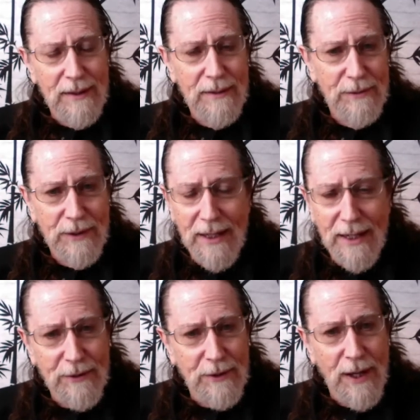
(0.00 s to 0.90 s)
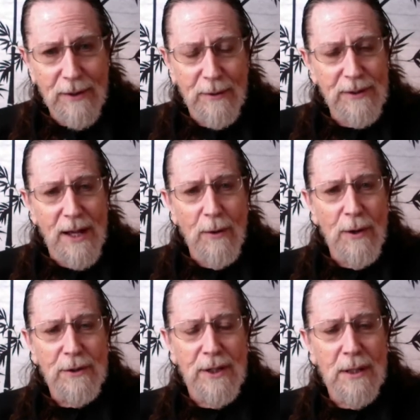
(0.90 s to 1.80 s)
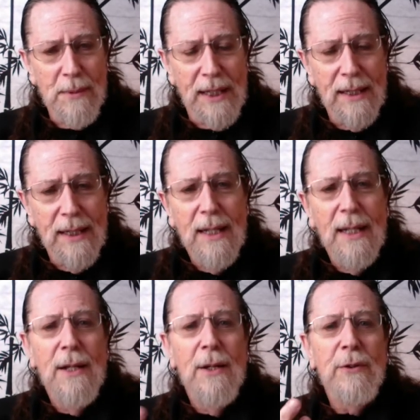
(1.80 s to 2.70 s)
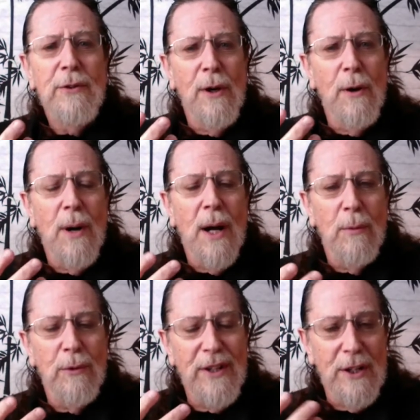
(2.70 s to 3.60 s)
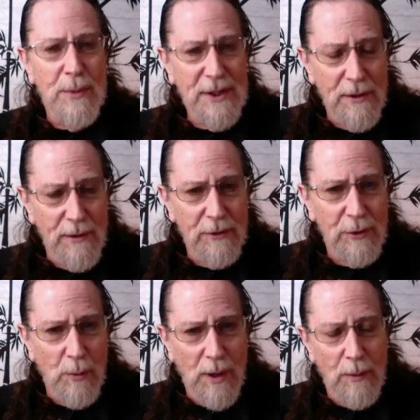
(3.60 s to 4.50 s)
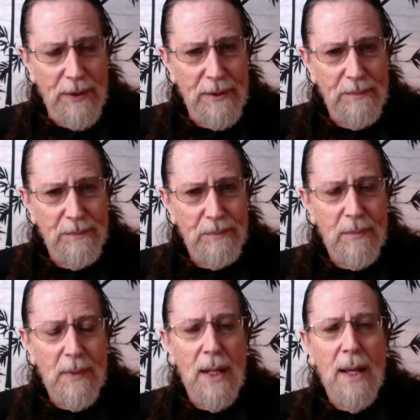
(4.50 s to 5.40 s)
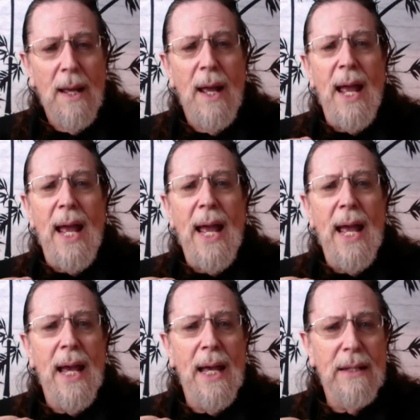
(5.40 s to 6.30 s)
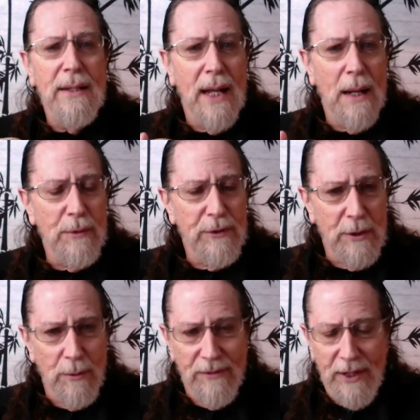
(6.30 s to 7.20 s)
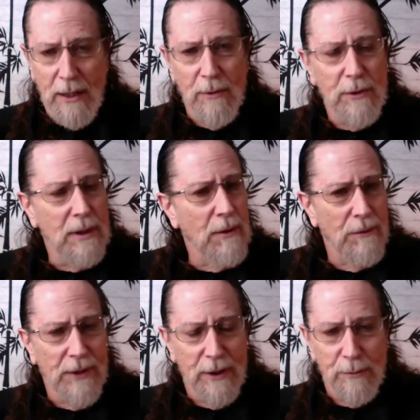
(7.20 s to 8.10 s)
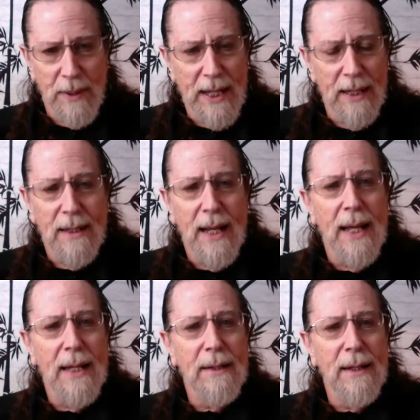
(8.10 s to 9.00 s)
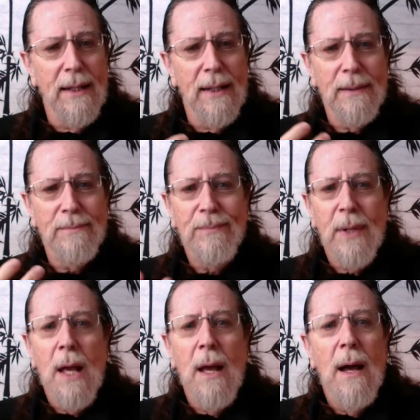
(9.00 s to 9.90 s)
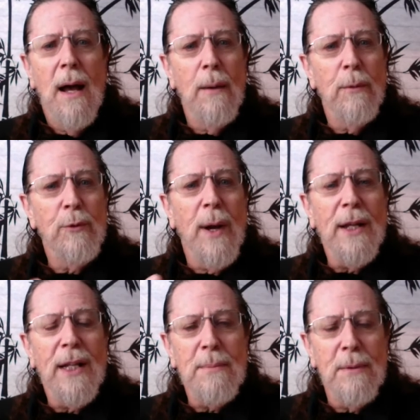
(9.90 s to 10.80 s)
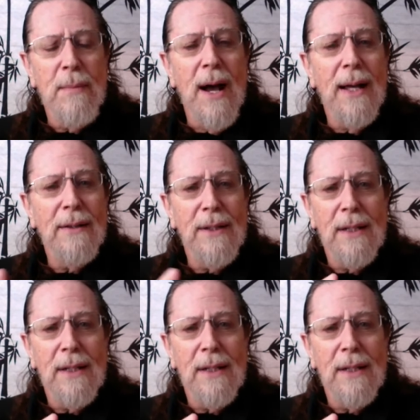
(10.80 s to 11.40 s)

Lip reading: for the next God knows how long it's going to be. So I will send you materials to work with, and then I will send you a video to hopefully explain it, and I will try to keep in mind